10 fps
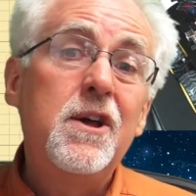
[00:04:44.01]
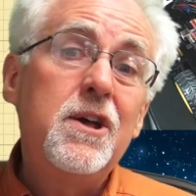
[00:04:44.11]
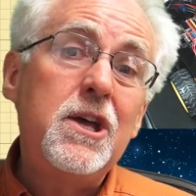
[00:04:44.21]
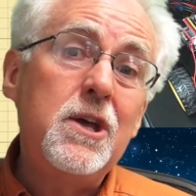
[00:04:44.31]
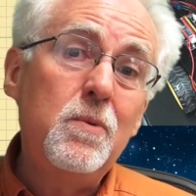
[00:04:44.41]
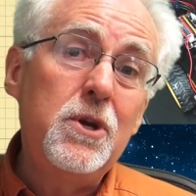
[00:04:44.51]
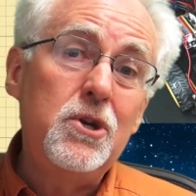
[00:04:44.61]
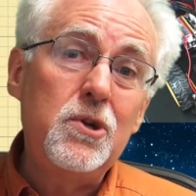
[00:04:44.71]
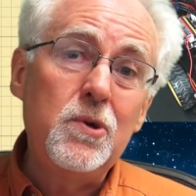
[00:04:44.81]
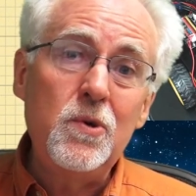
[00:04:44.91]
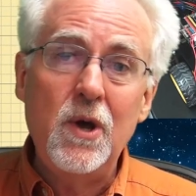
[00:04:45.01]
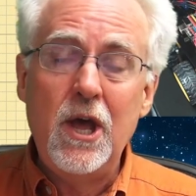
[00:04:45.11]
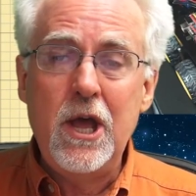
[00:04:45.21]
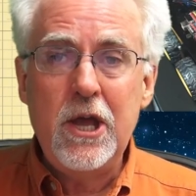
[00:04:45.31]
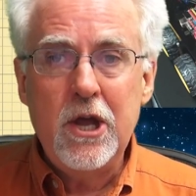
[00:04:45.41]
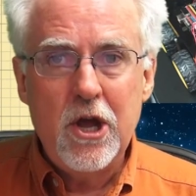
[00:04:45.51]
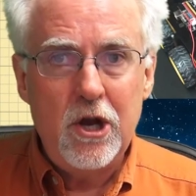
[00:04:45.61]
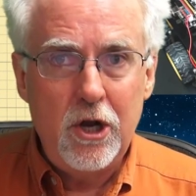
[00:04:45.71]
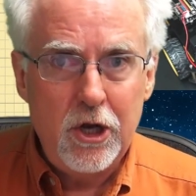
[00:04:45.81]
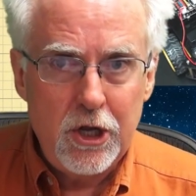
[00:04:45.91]
He would do a
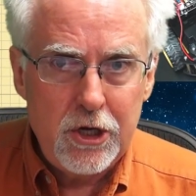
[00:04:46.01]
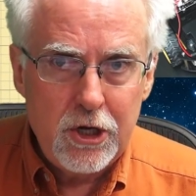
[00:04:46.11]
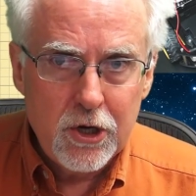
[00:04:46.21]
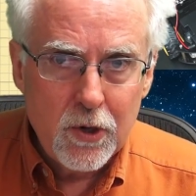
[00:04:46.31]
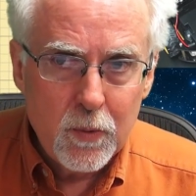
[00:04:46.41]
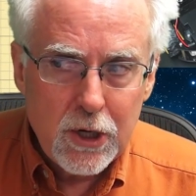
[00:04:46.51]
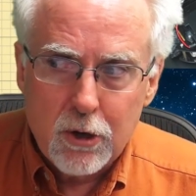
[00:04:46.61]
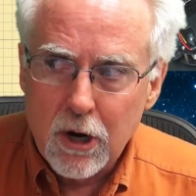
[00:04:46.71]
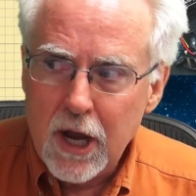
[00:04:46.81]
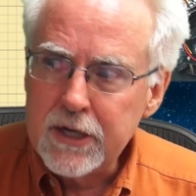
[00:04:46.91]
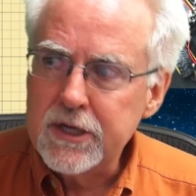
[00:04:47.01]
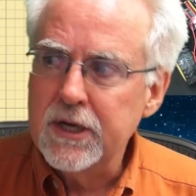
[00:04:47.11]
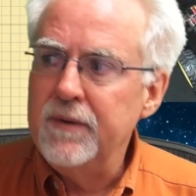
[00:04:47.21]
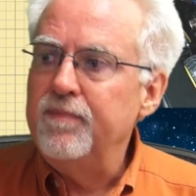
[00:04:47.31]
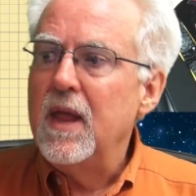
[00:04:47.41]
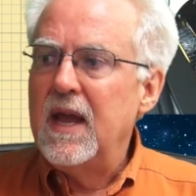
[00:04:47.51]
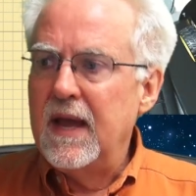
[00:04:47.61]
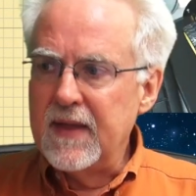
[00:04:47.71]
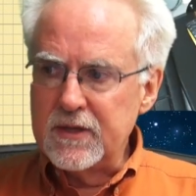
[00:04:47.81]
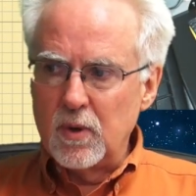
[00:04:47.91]
linear regression. And
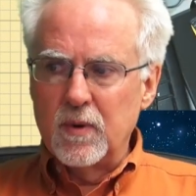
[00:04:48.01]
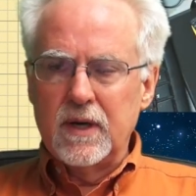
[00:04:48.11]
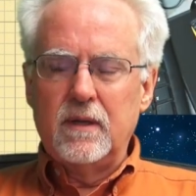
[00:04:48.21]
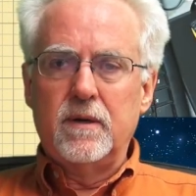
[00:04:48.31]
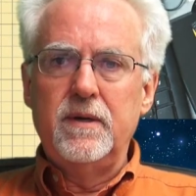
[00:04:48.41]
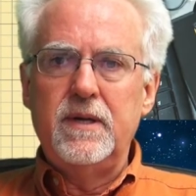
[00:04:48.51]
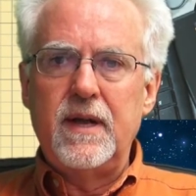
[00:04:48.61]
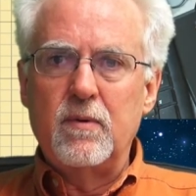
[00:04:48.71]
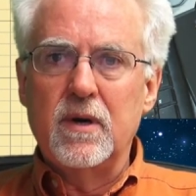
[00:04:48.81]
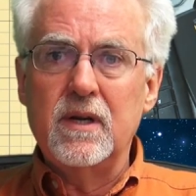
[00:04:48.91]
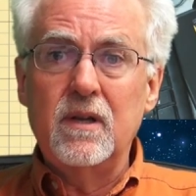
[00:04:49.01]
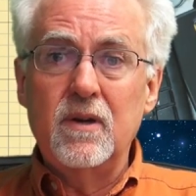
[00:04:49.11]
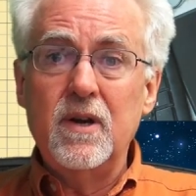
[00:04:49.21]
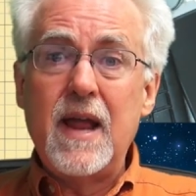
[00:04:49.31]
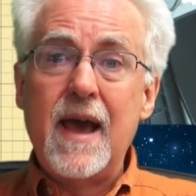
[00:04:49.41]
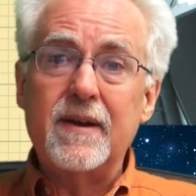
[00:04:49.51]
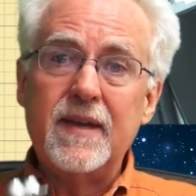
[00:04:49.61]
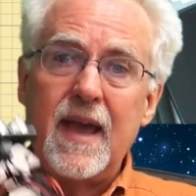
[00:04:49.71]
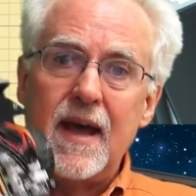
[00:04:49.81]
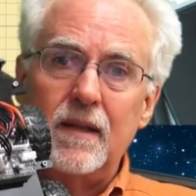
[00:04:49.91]
that's what we're going to learn today. We're going to learn how to
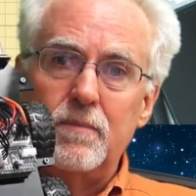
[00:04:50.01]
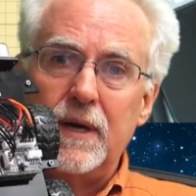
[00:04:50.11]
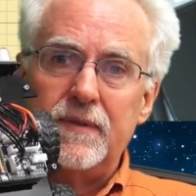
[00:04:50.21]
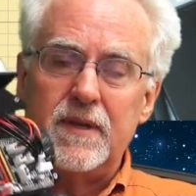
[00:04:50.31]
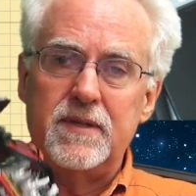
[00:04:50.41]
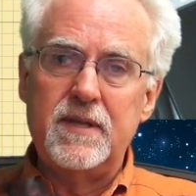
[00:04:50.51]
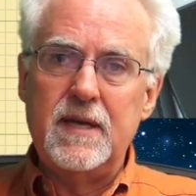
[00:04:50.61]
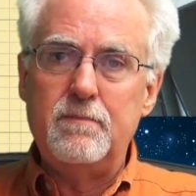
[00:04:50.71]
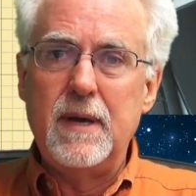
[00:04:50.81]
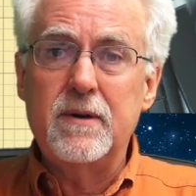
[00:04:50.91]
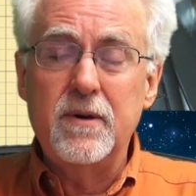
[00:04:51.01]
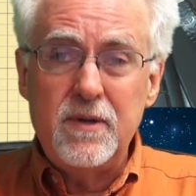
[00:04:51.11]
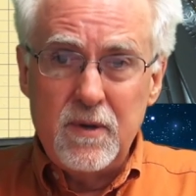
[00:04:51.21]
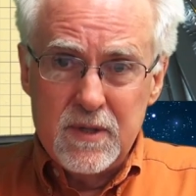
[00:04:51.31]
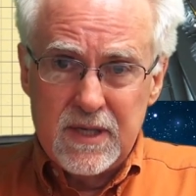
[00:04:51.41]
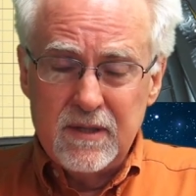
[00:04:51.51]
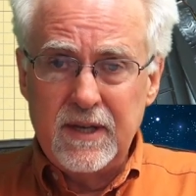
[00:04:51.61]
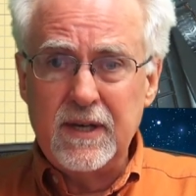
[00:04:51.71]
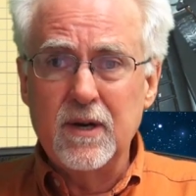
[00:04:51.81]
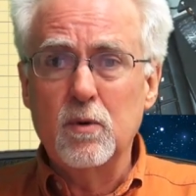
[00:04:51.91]
calibrate this thing better using
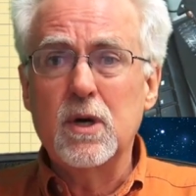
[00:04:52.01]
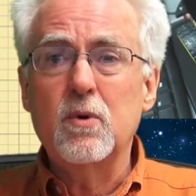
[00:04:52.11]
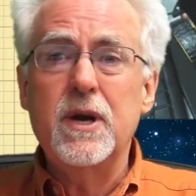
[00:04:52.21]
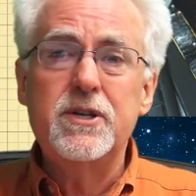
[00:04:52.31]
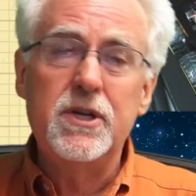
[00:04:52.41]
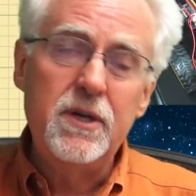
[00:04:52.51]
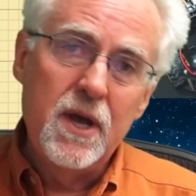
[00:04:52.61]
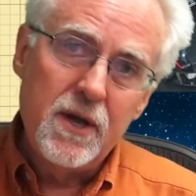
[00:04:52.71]
linear regression.